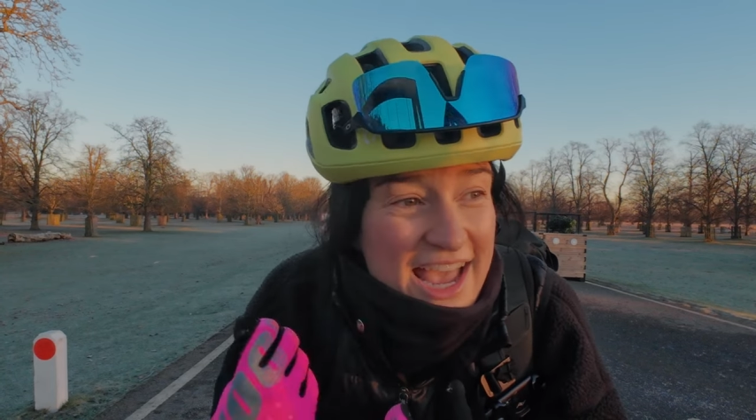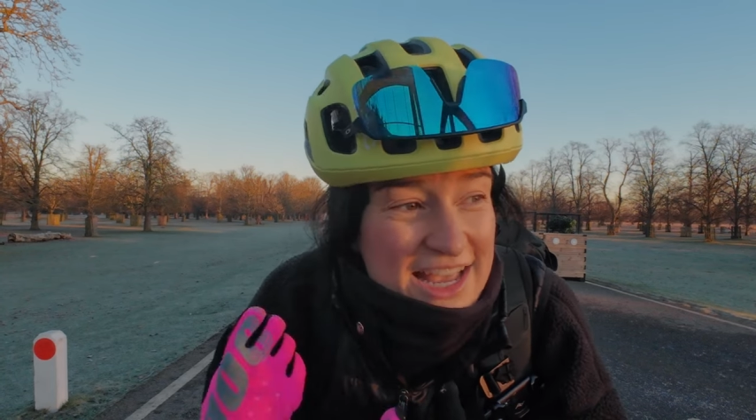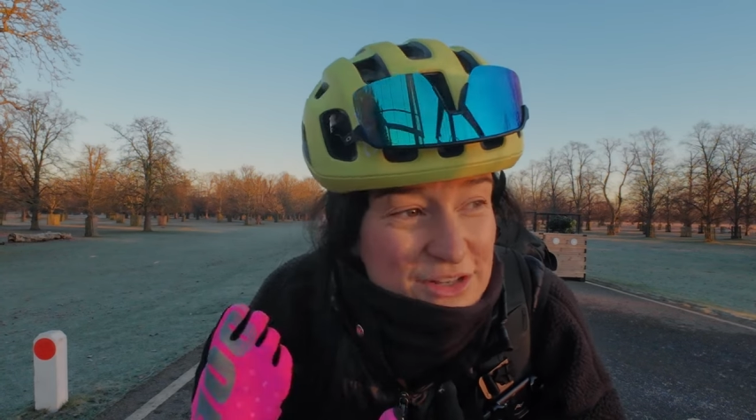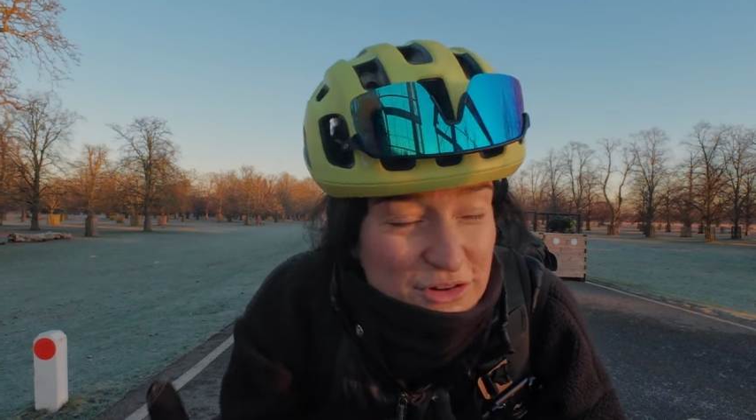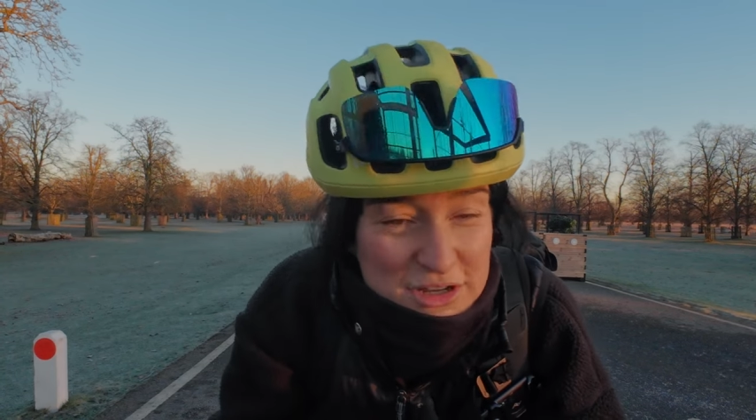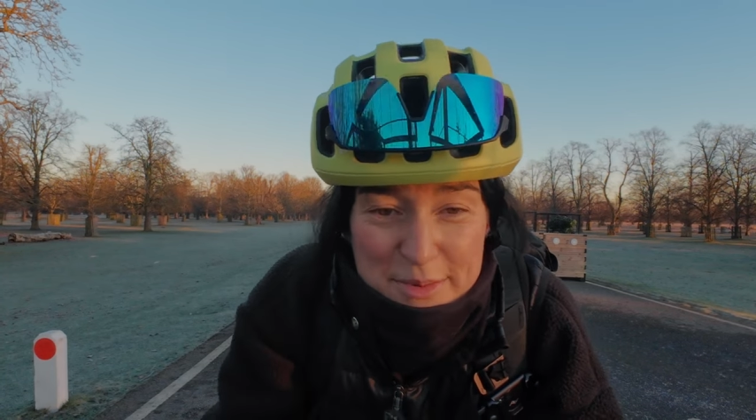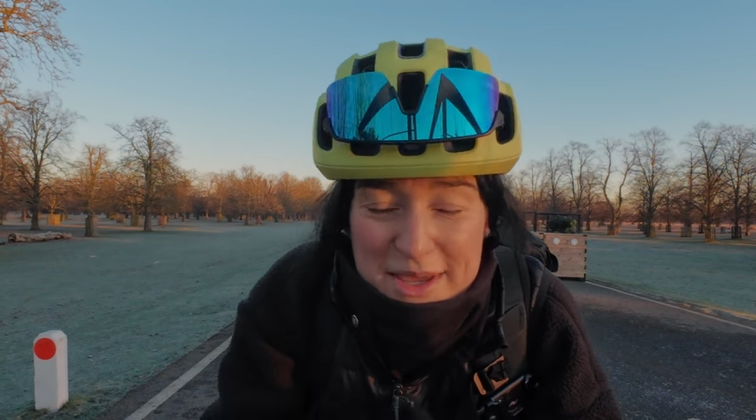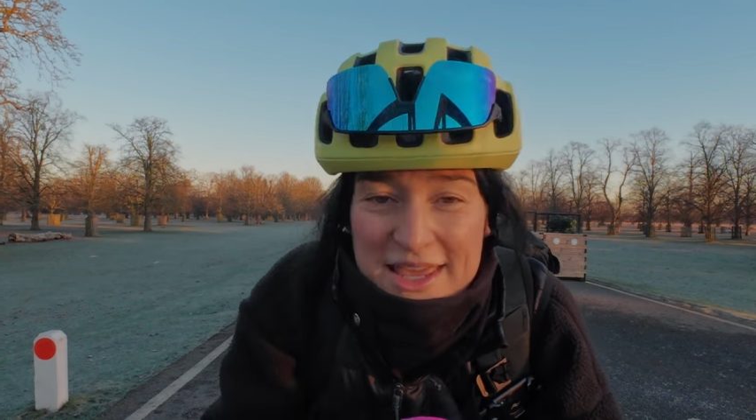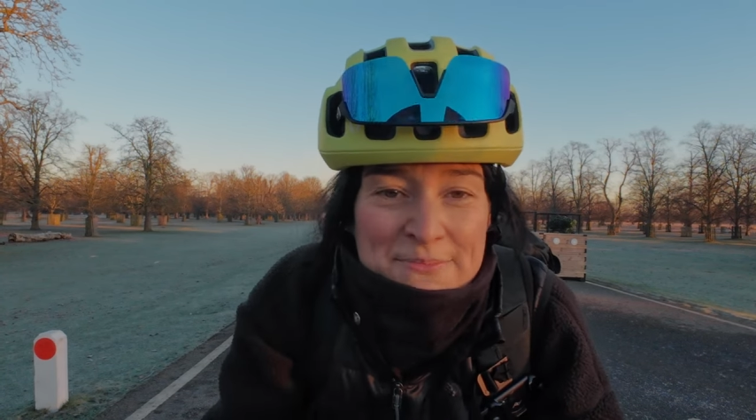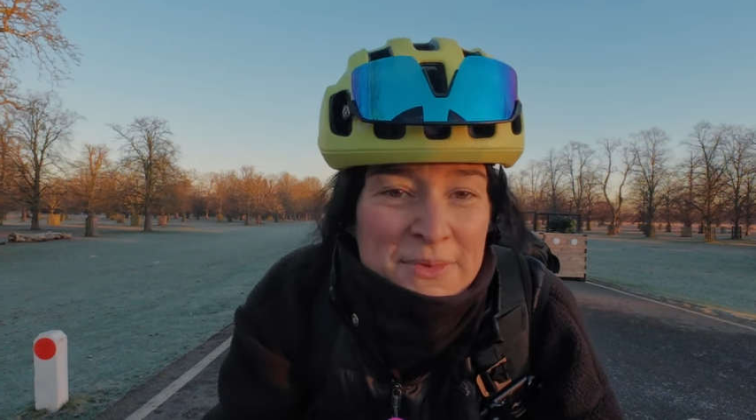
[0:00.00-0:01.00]
it's
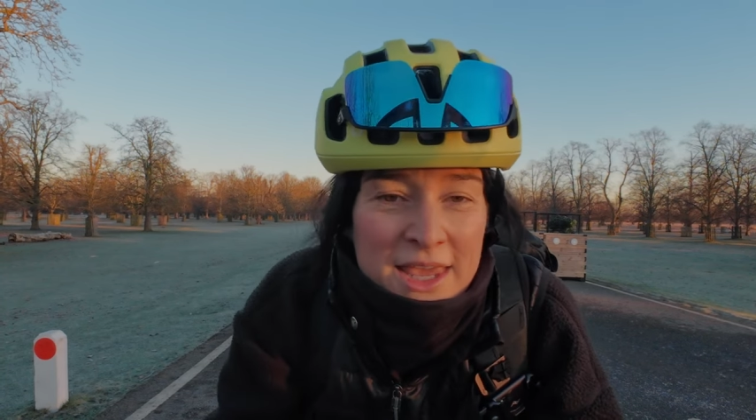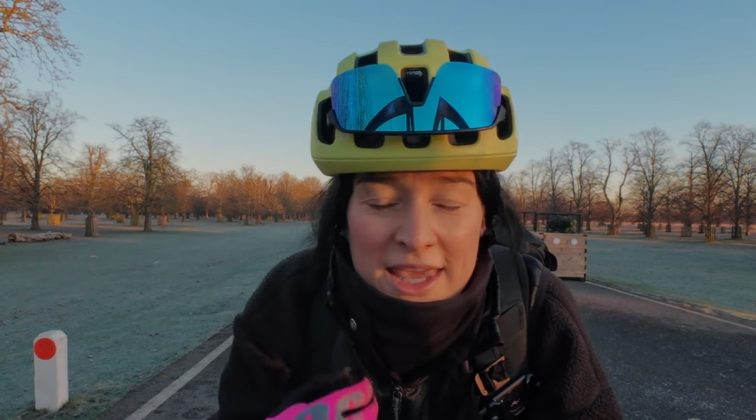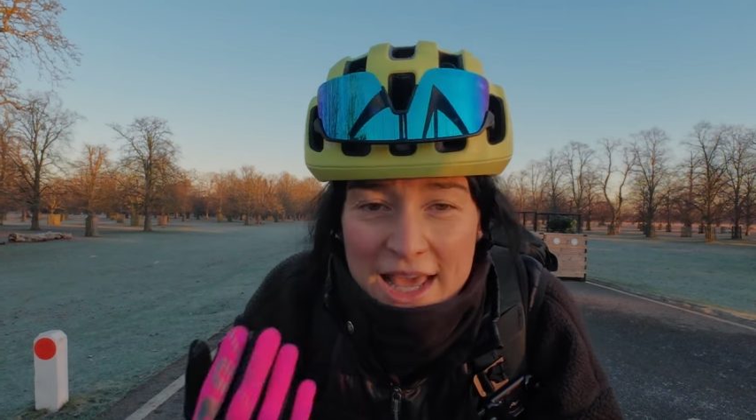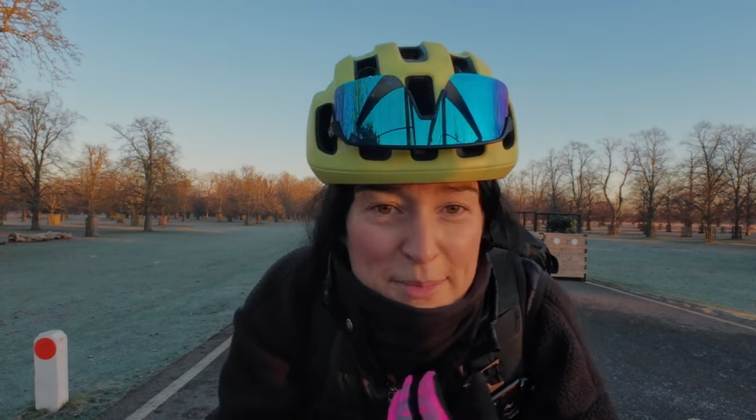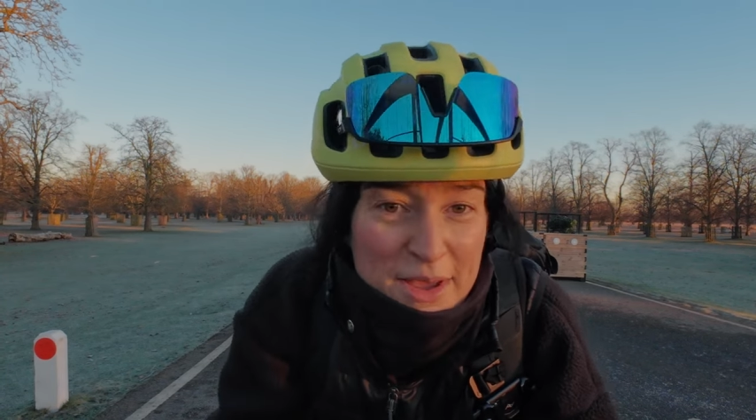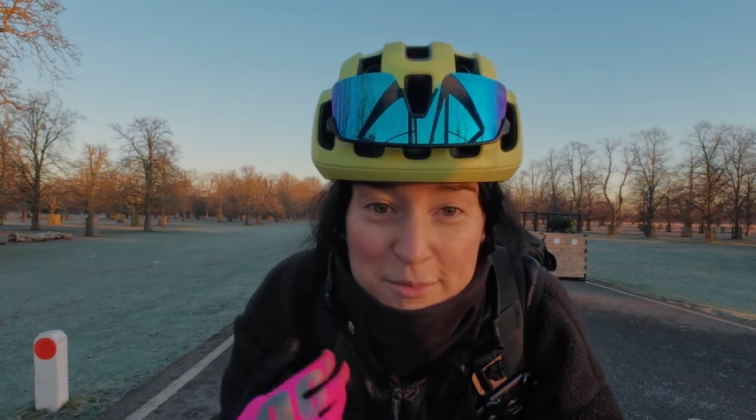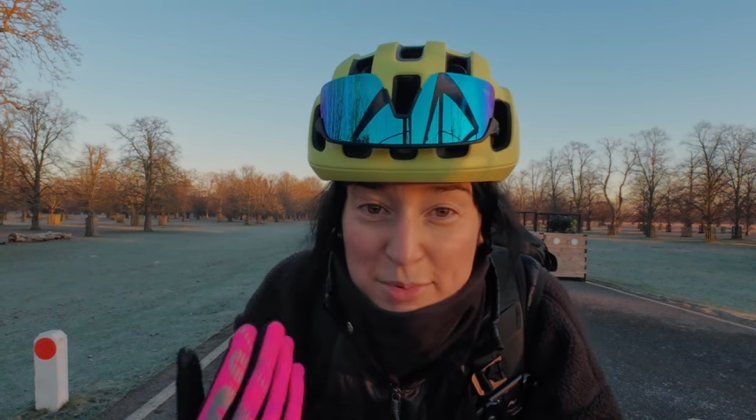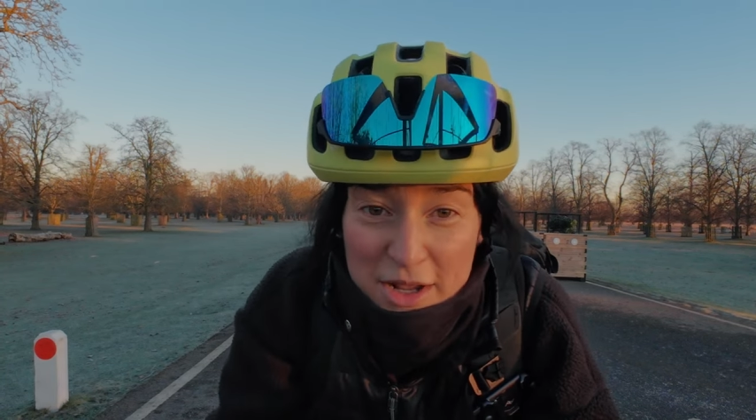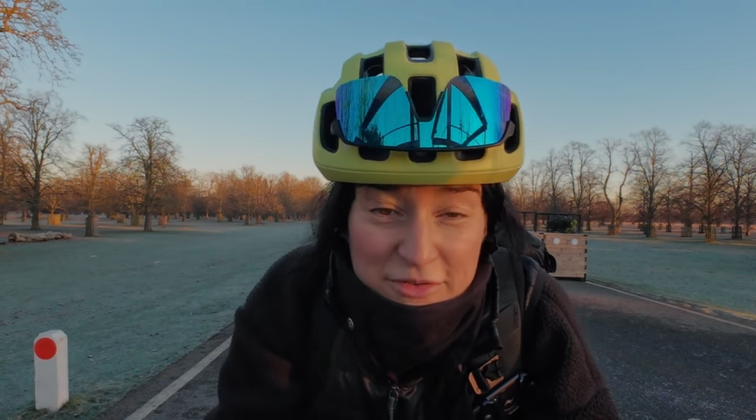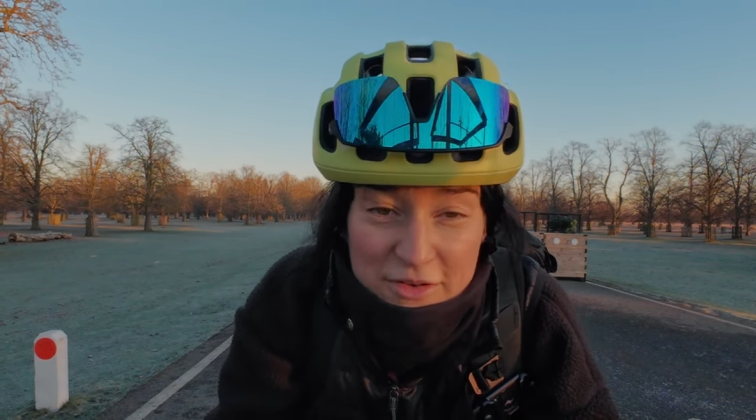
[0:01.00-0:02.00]
crispy, you get a bit of
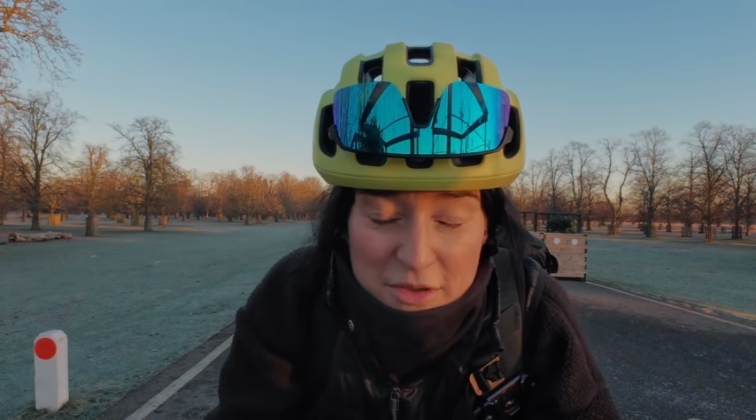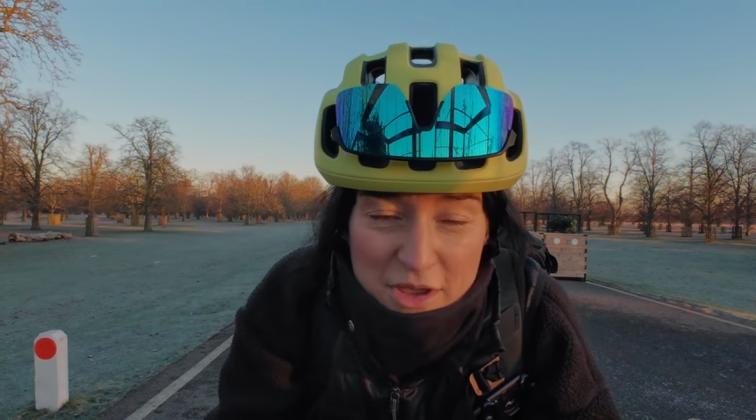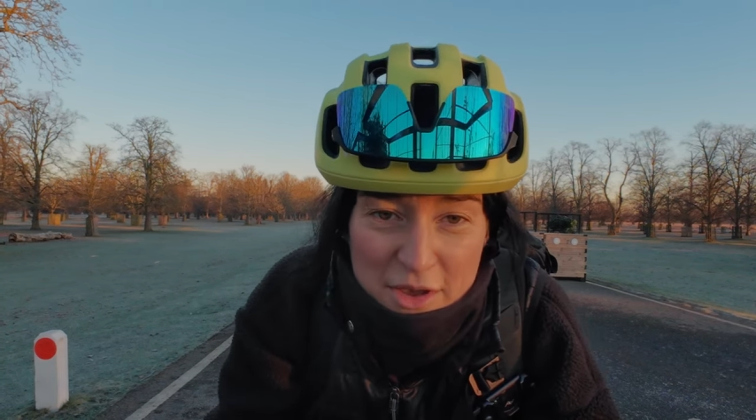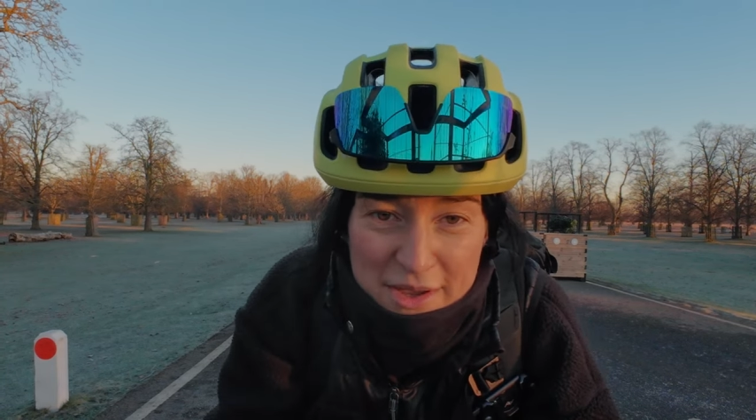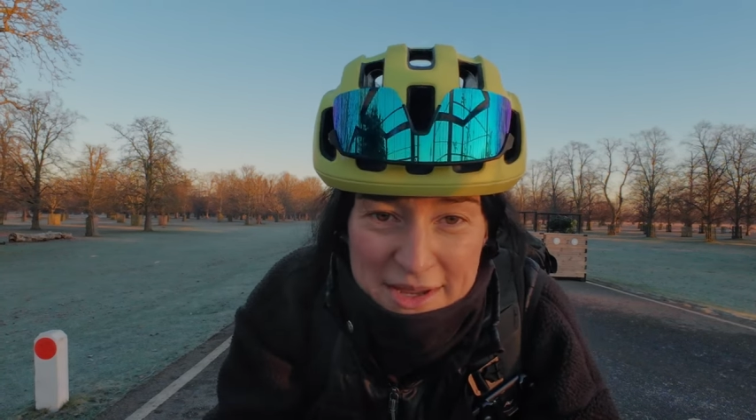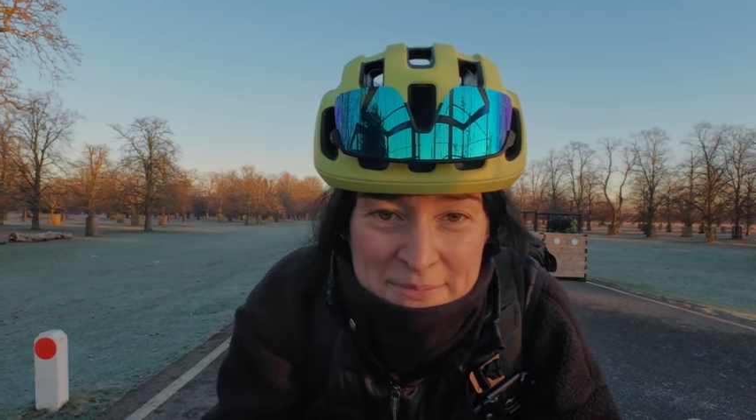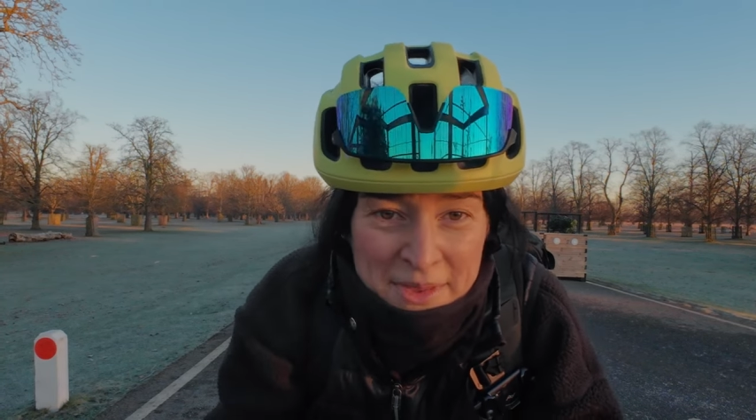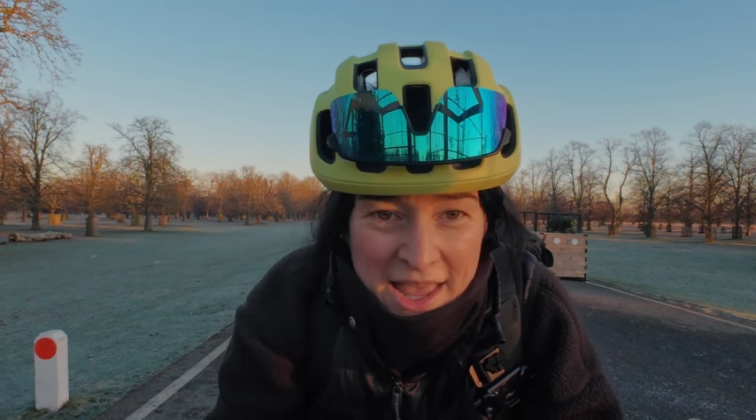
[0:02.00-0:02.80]
blood flow going.